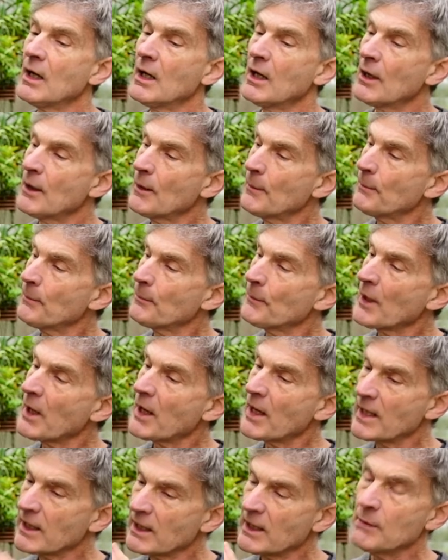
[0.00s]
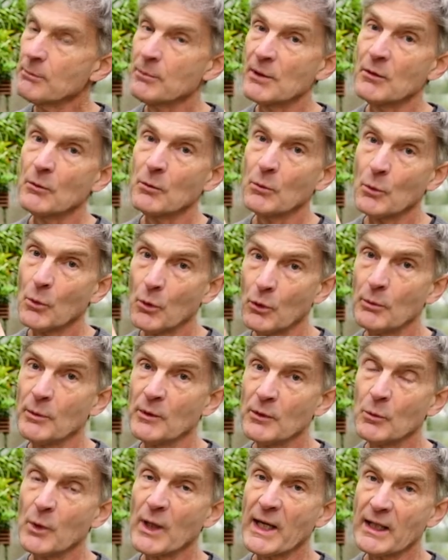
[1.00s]
I keep it warm
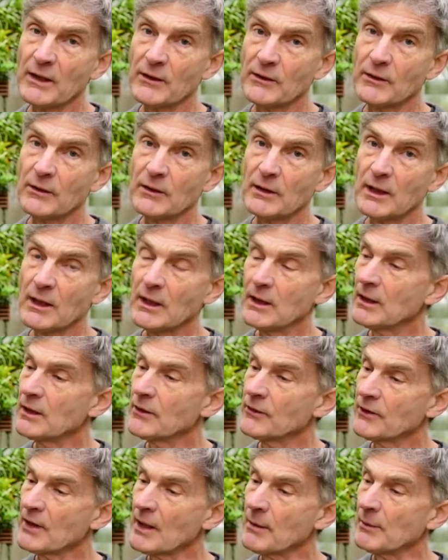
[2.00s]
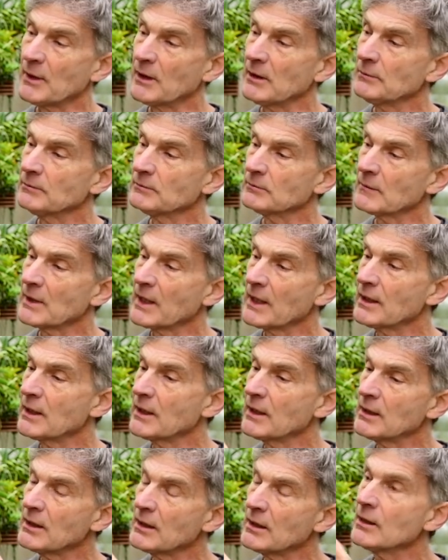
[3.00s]
and wet in the summer, and
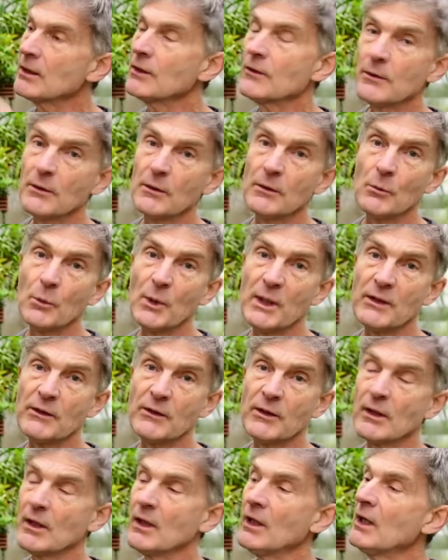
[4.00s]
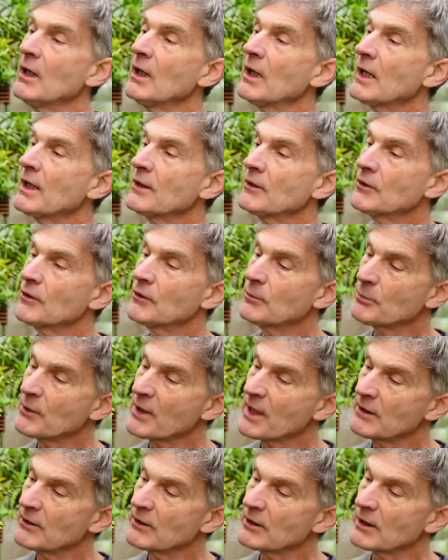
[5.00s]
then in the winter I just
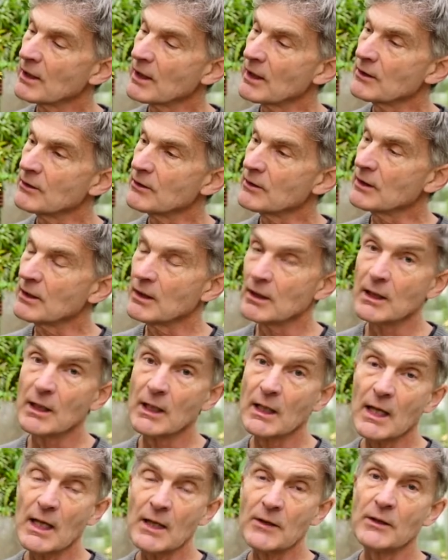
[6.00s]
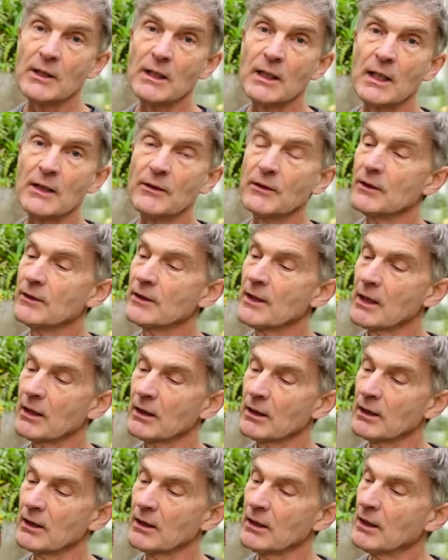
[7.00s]
spray it occasionally, and it occasionally gets a
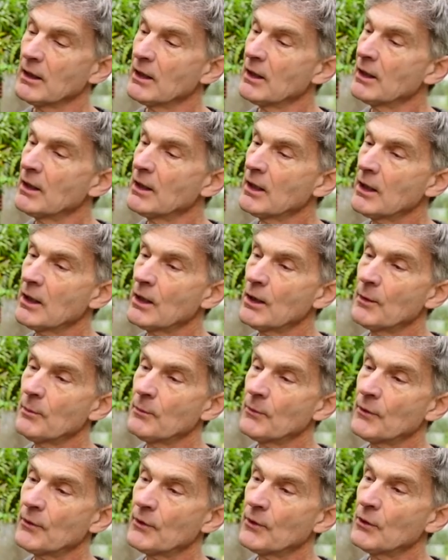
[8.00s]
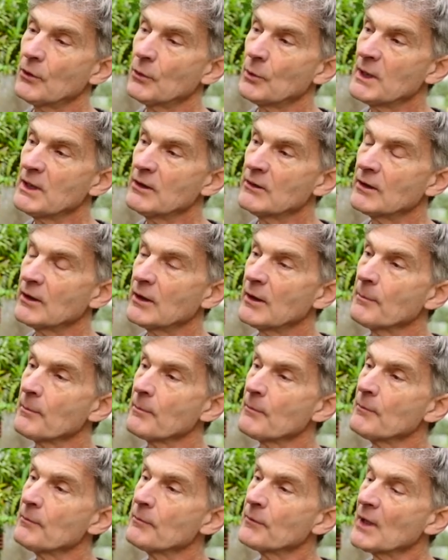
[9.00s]
dunk through the winter.
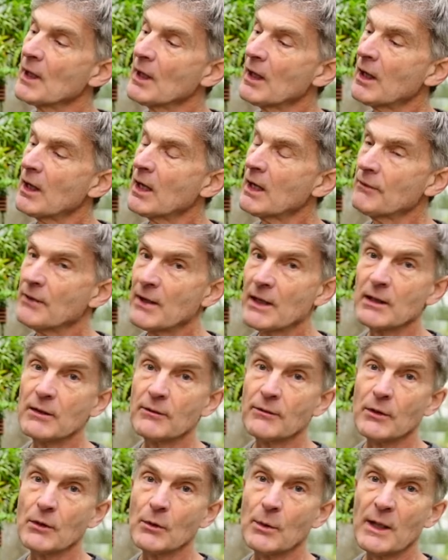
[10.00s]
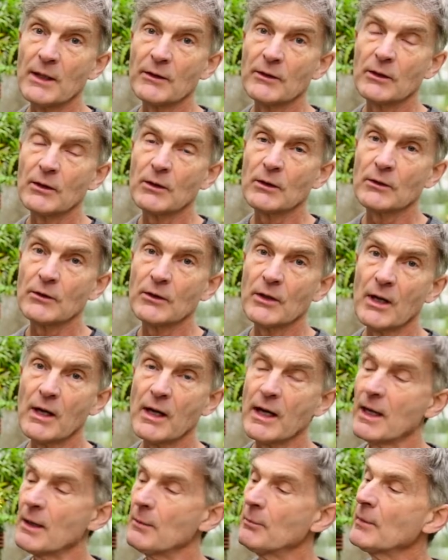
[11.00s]
I've had it for quite a long
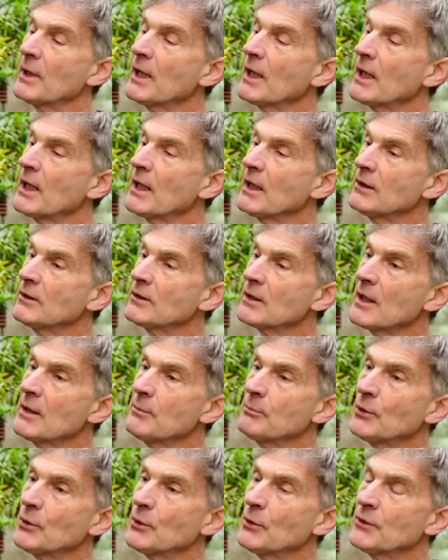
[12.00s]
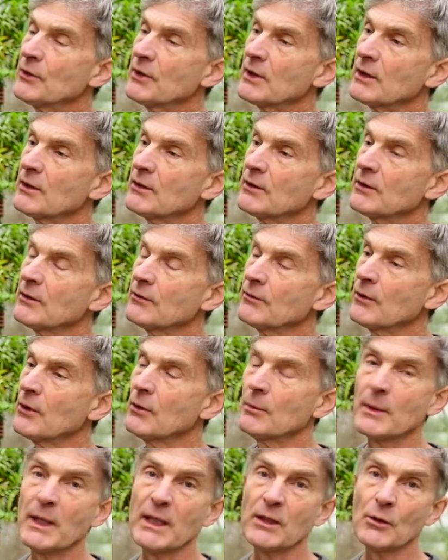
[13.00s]
time, and I bought it
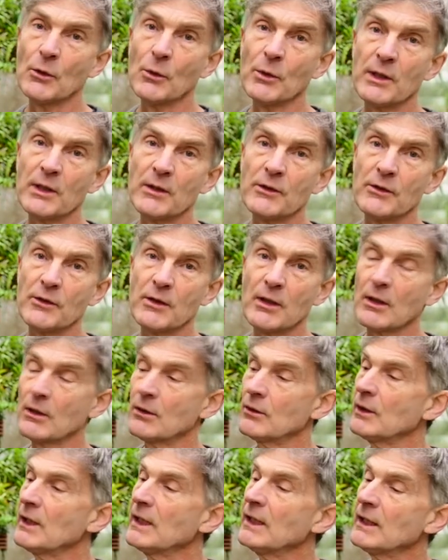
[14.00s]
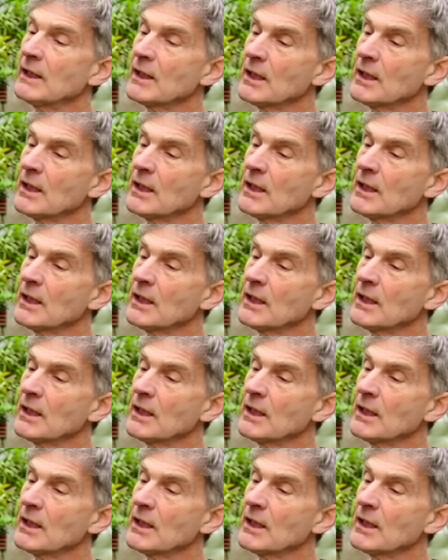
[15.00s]
from an orchid show in